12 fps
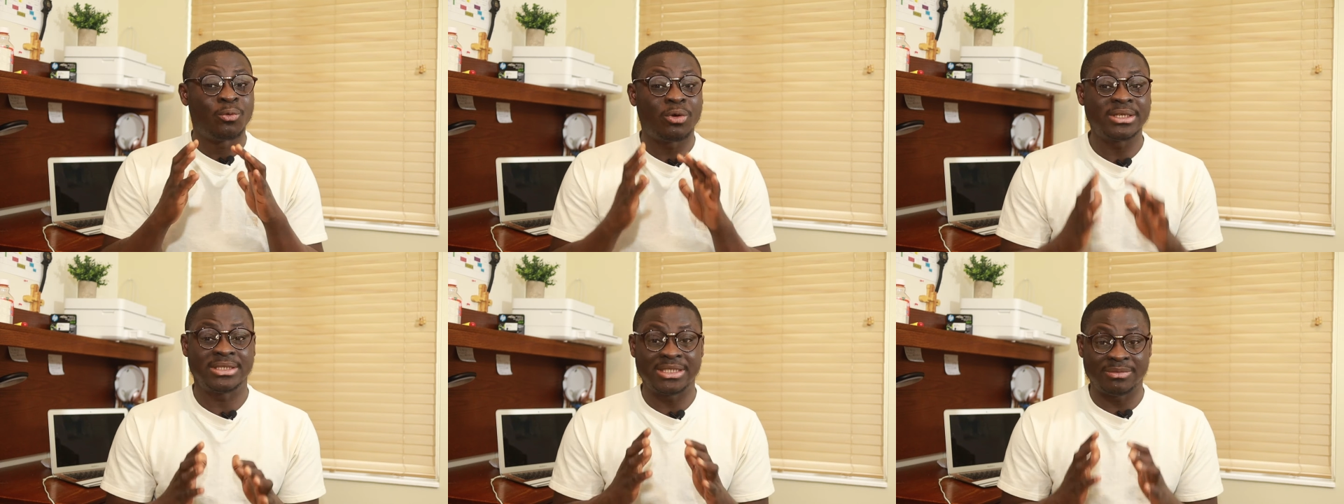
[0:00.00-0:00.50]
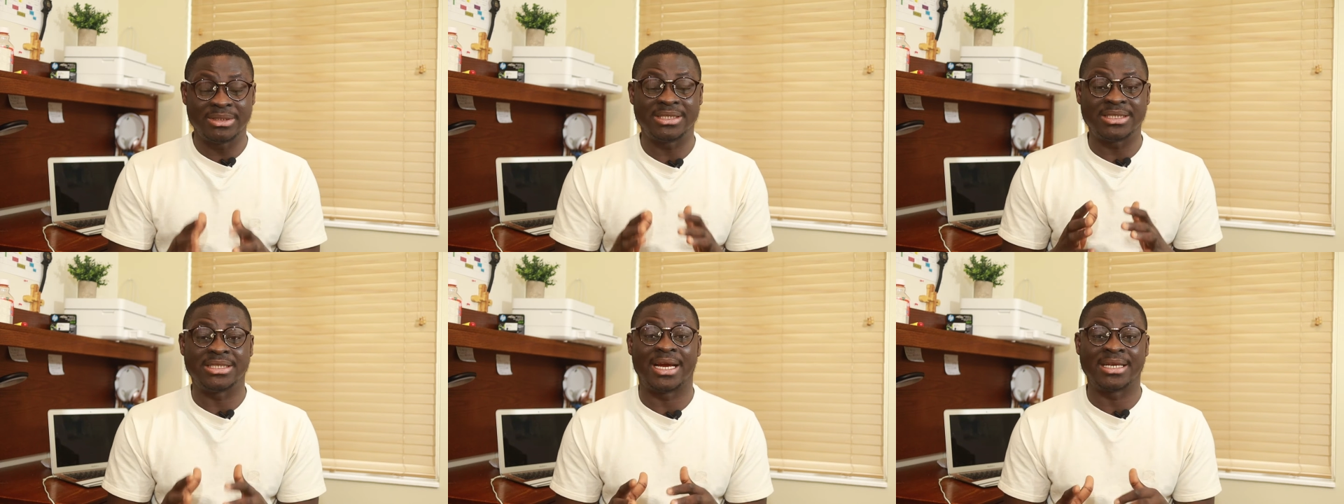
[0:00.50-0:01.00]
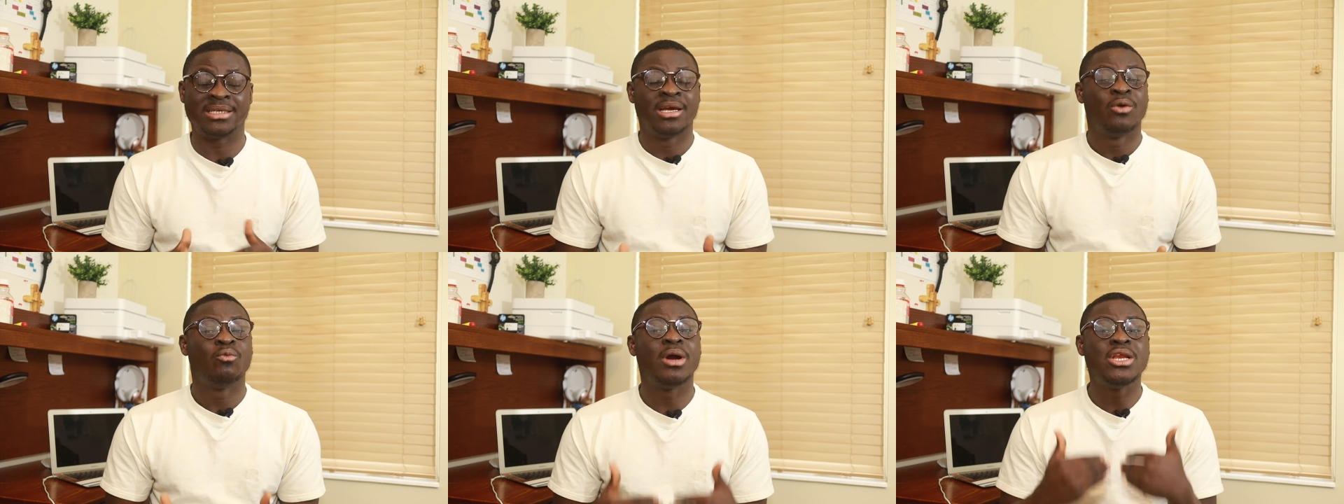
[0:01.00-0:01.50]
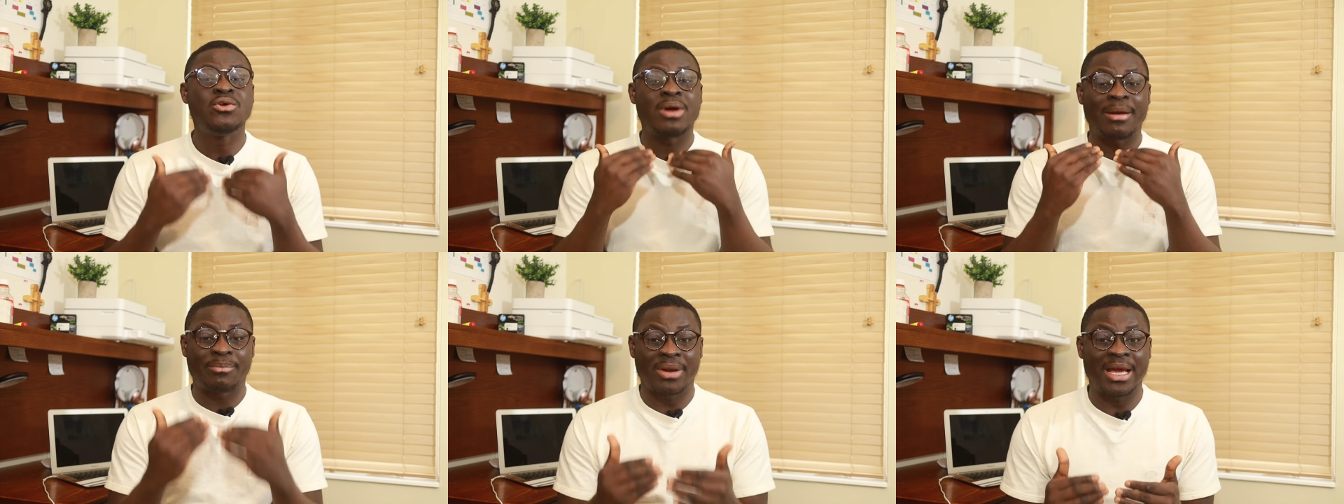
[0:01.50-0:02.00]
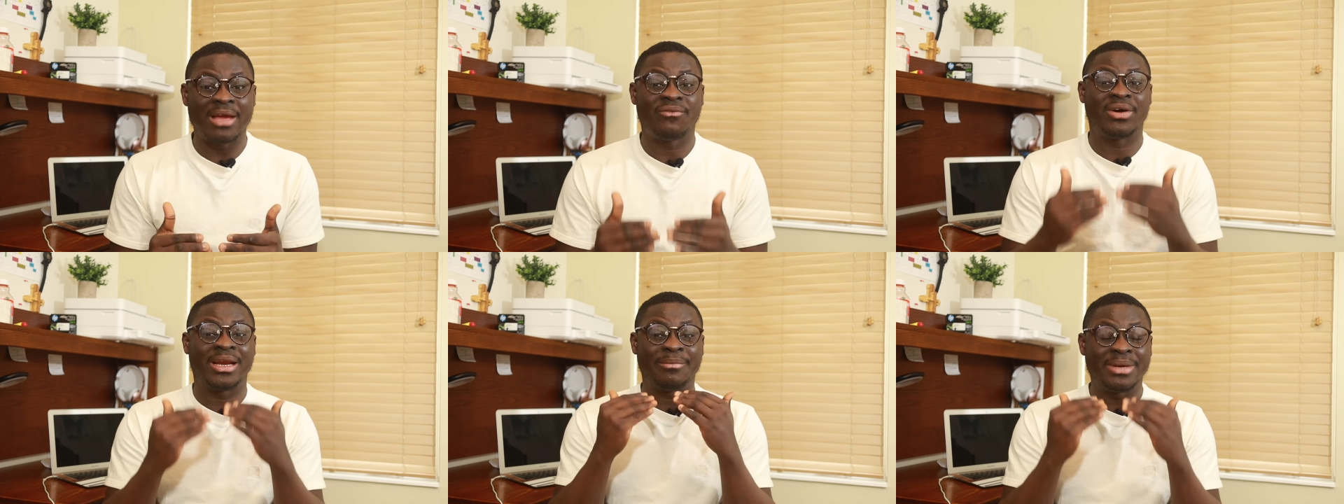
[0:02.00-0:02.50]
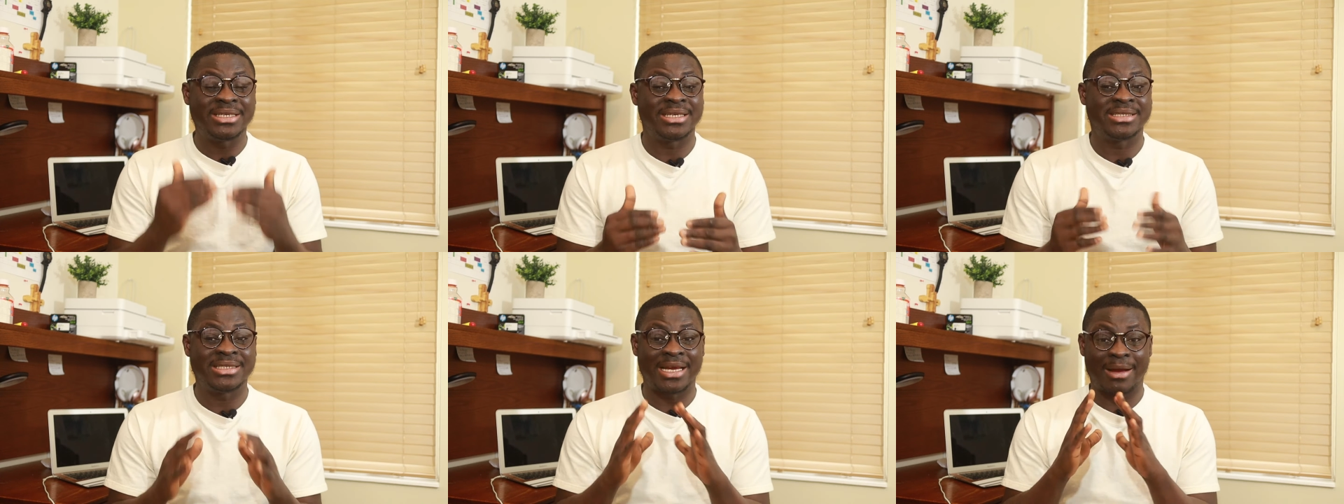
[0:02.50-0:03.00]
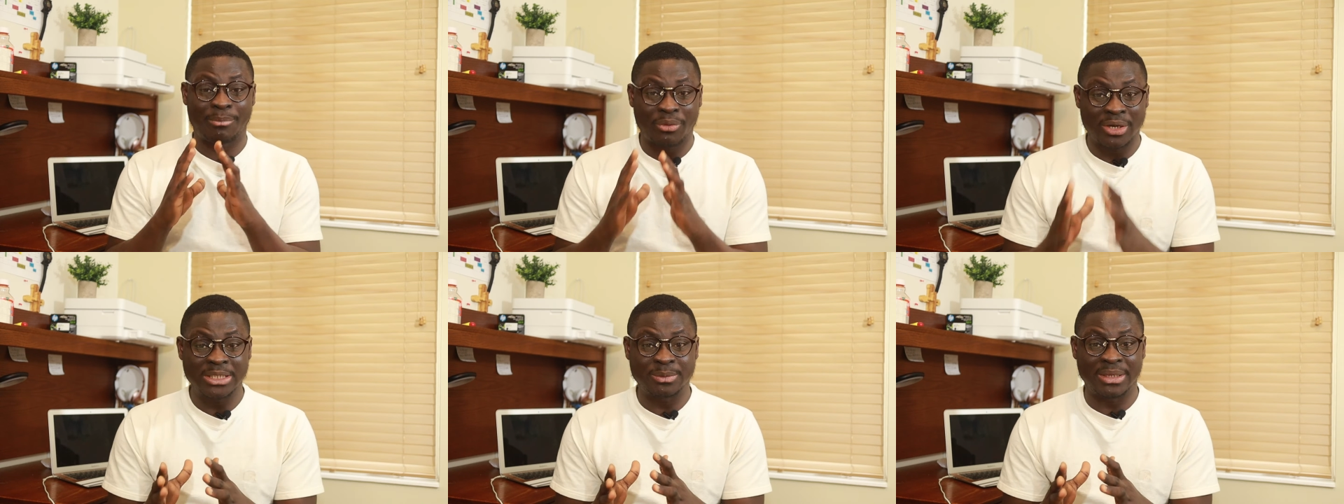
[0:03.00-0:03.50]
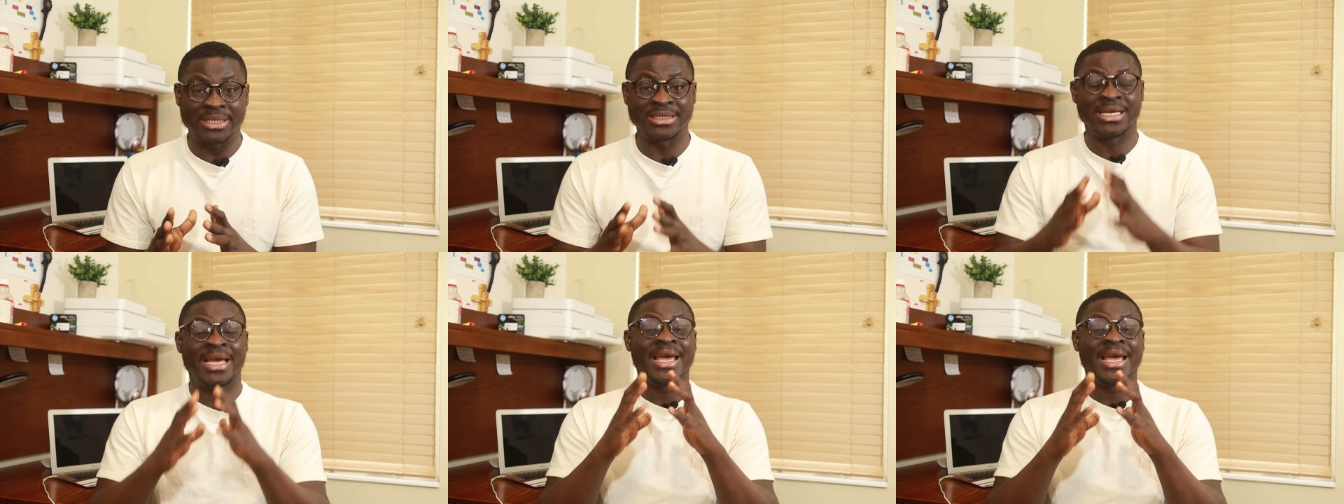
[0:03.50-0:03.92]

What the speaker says: What it means is that when you apply for an emergency appointment